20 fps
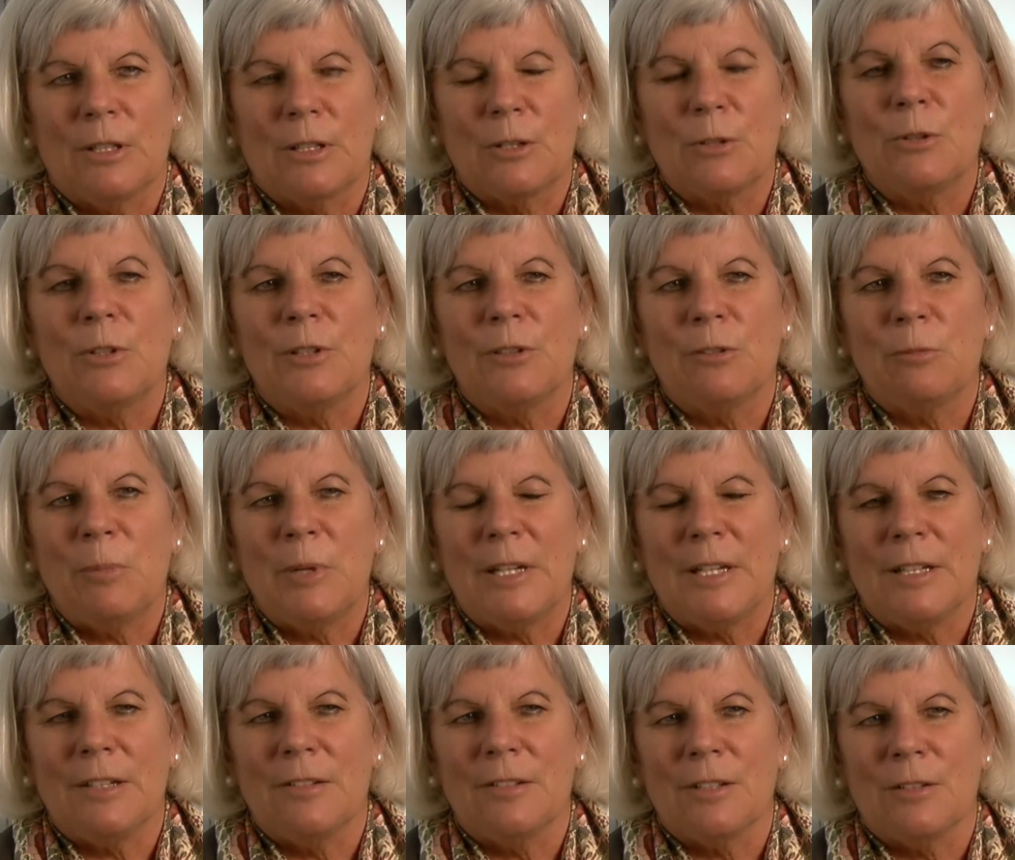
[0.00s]
careers
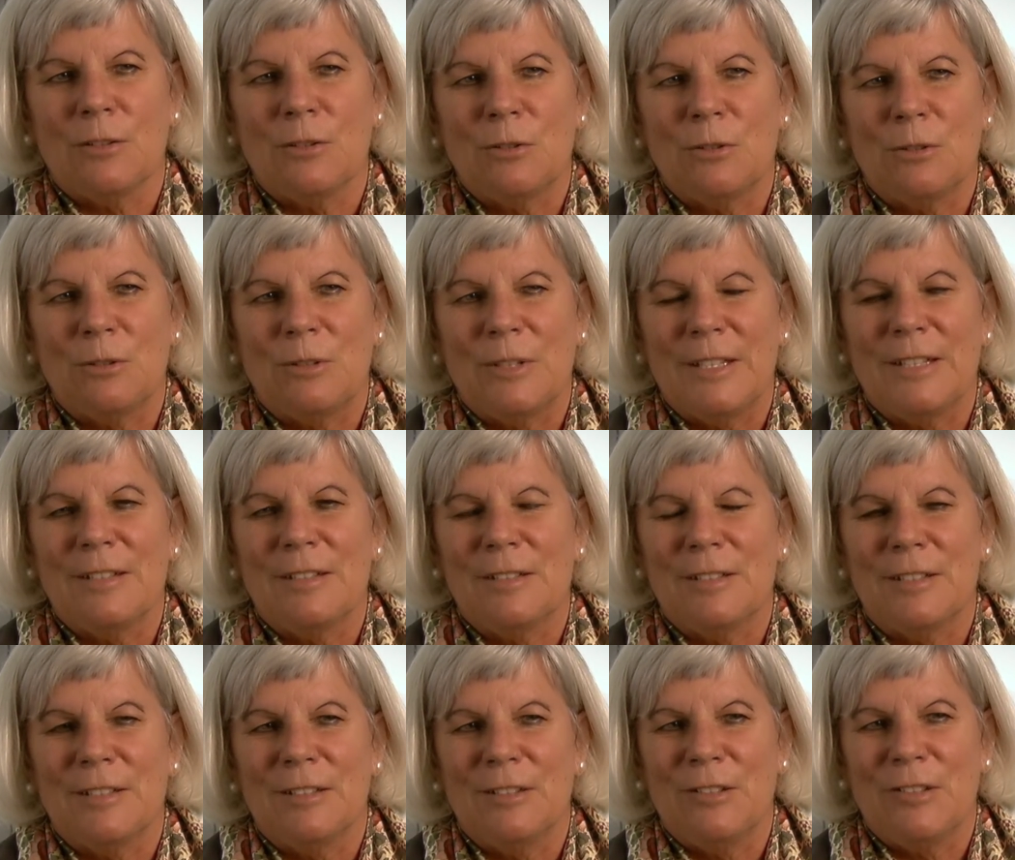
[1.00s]
page and to
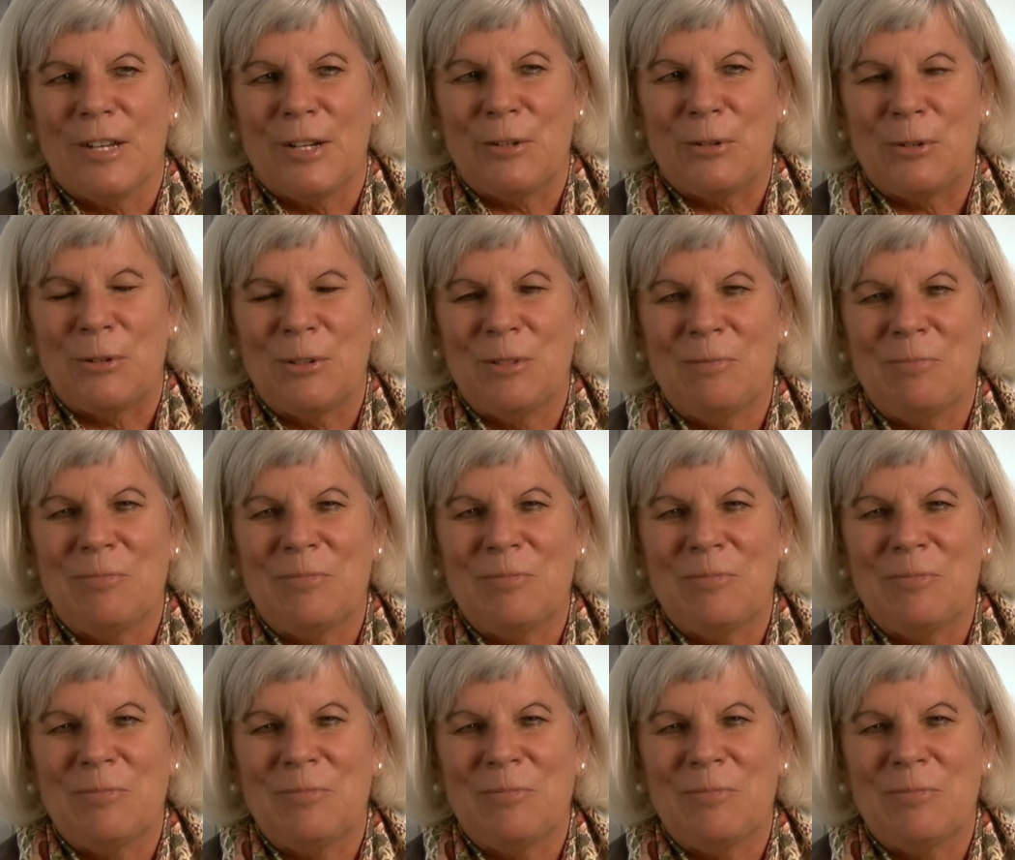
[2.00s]
LinkedIn in general.